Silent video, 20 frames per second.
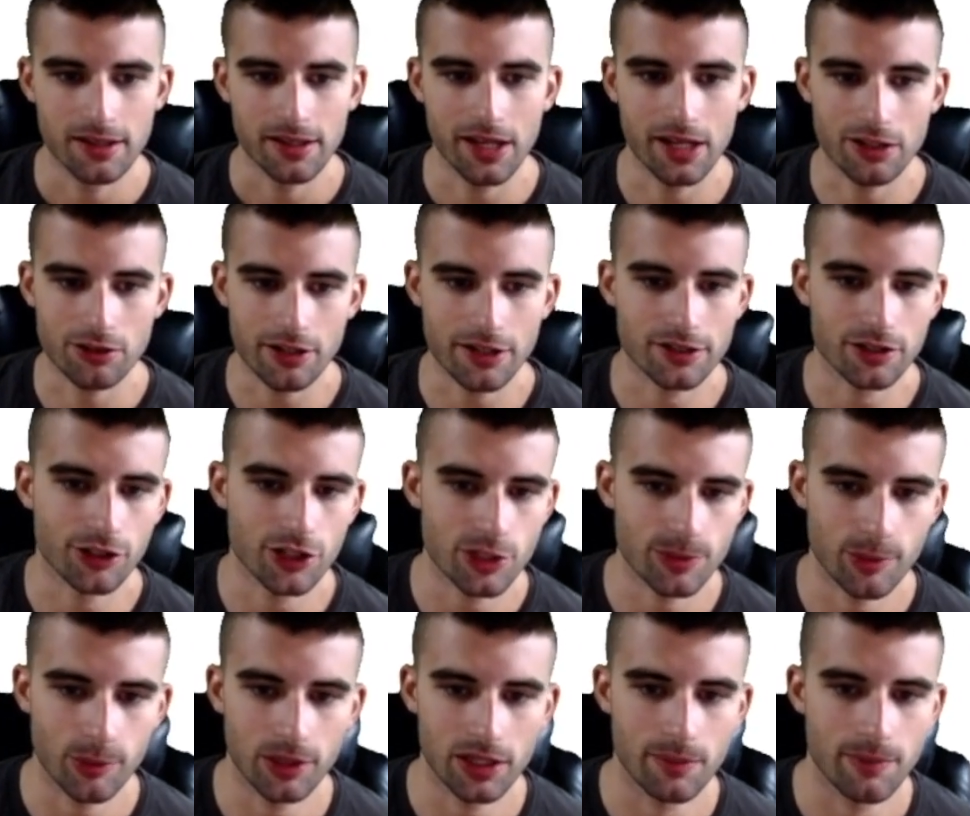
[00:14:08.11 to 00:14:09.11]
And Trey Turner's
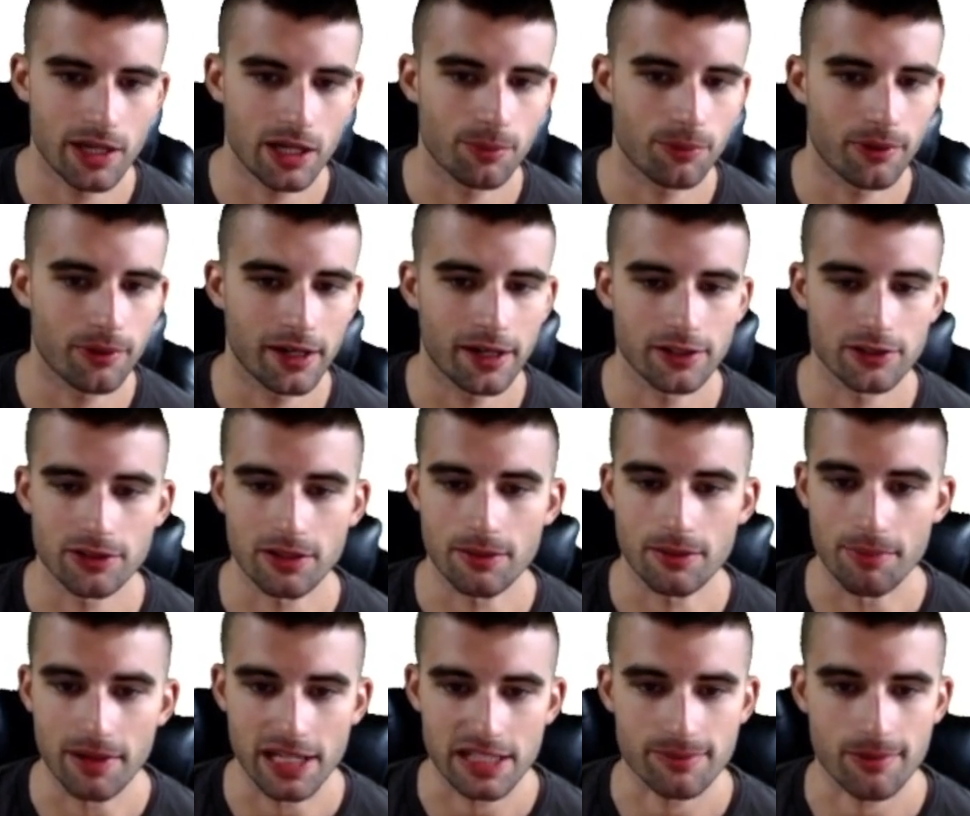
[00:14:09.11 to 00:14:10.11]
been one of the better players in
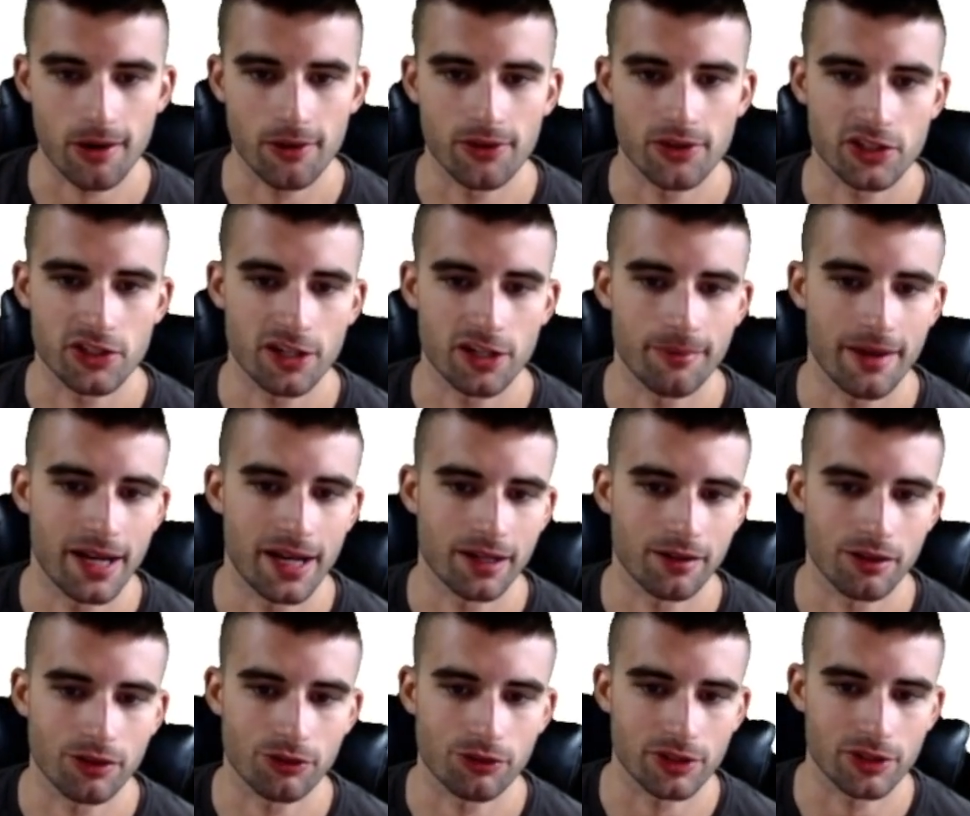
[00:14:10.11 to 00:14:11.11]
baseball this year, batting
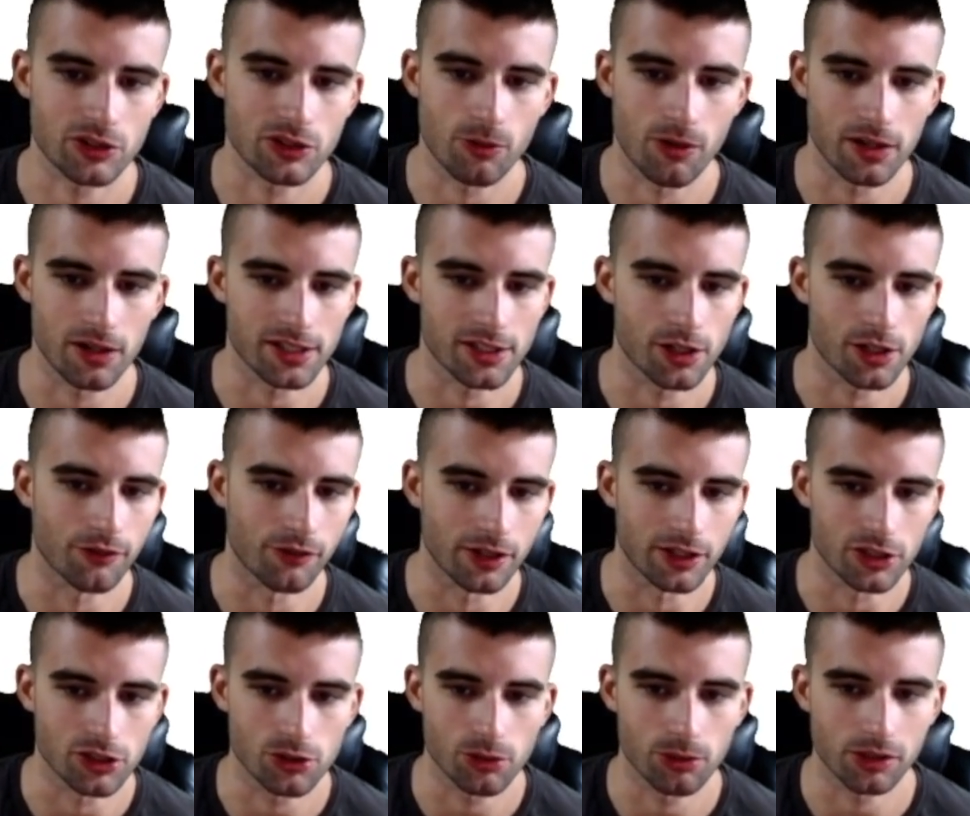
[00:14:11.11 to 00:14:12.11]
around 320 over
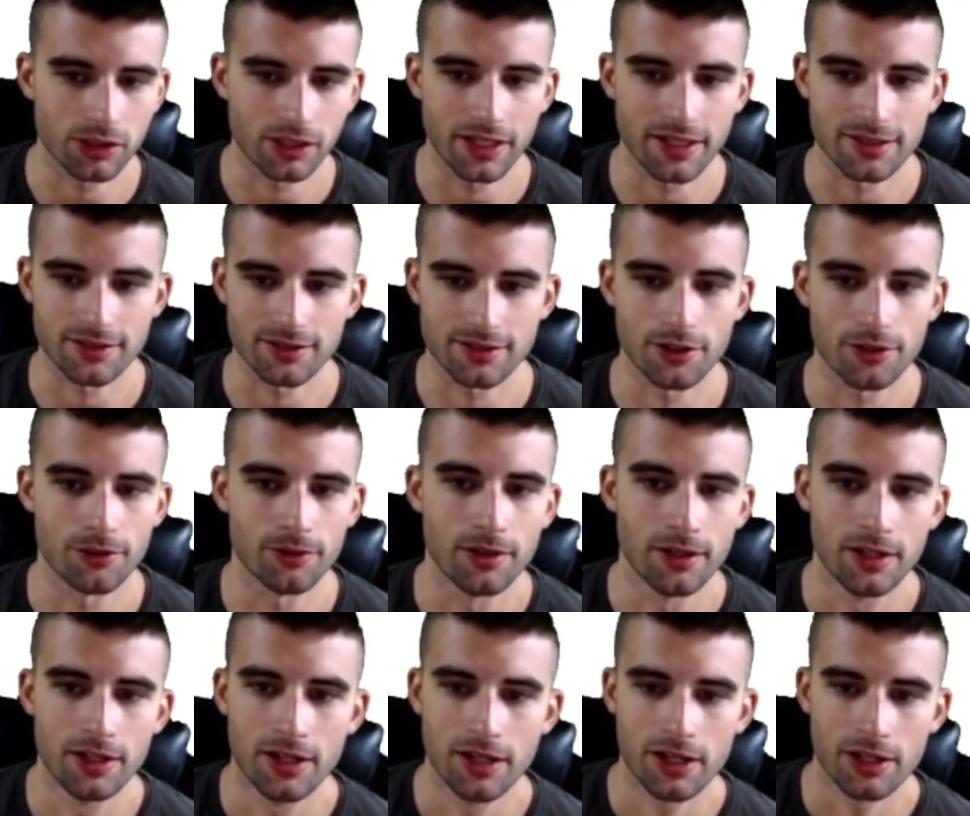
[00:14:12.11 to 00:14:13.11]
a 200 ISO,
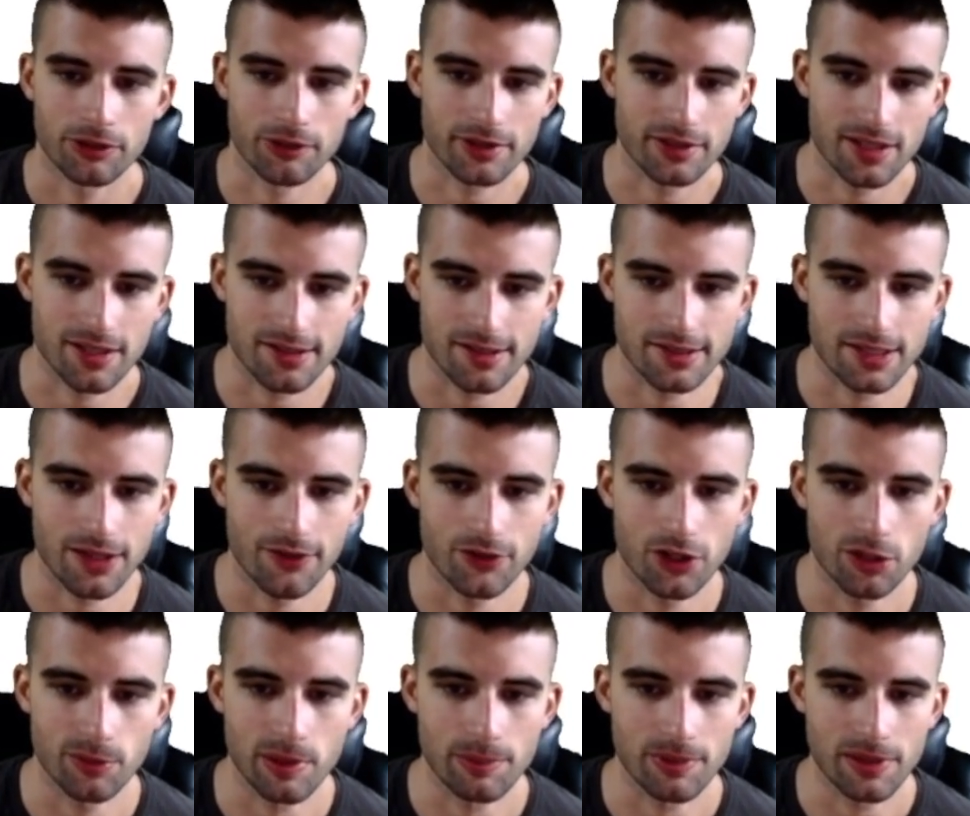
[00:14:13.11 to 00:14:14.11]
367
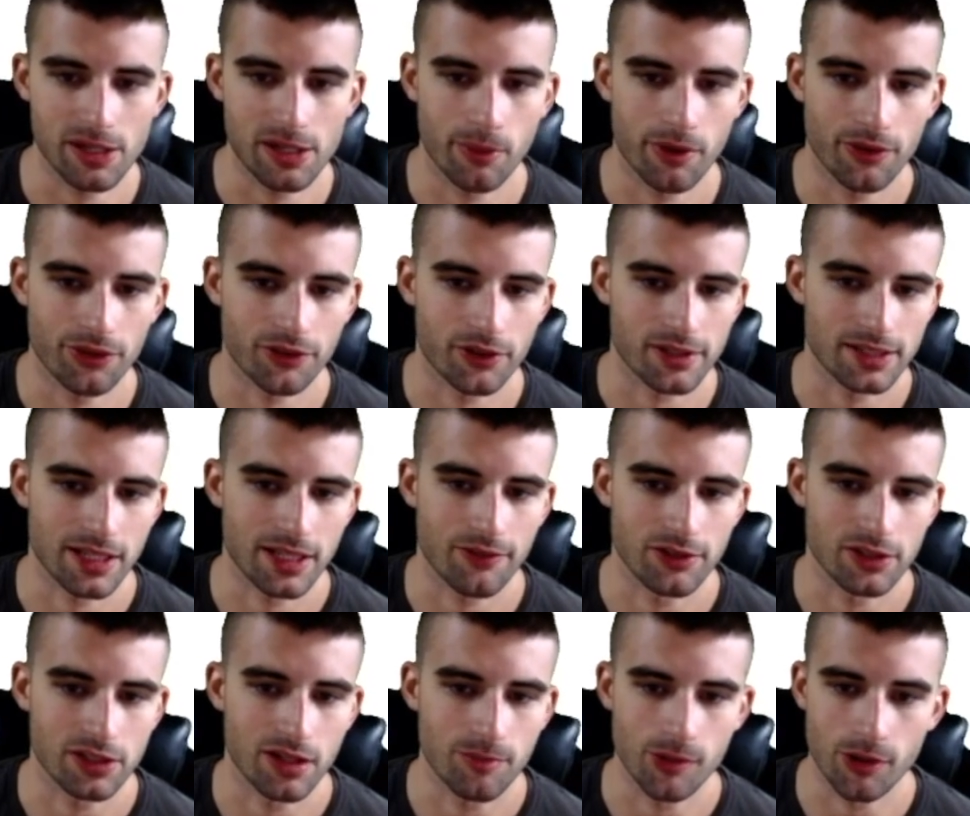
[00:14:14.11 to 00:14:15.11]
OBP,
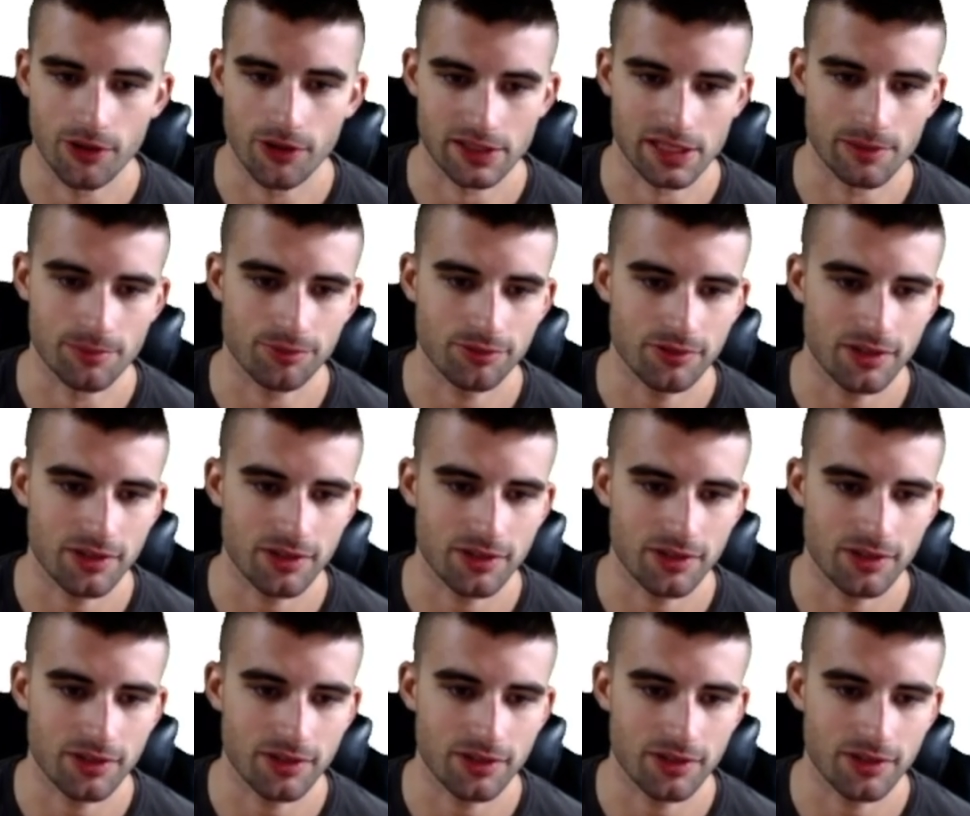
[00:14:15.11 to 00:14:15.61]
137 WRC+.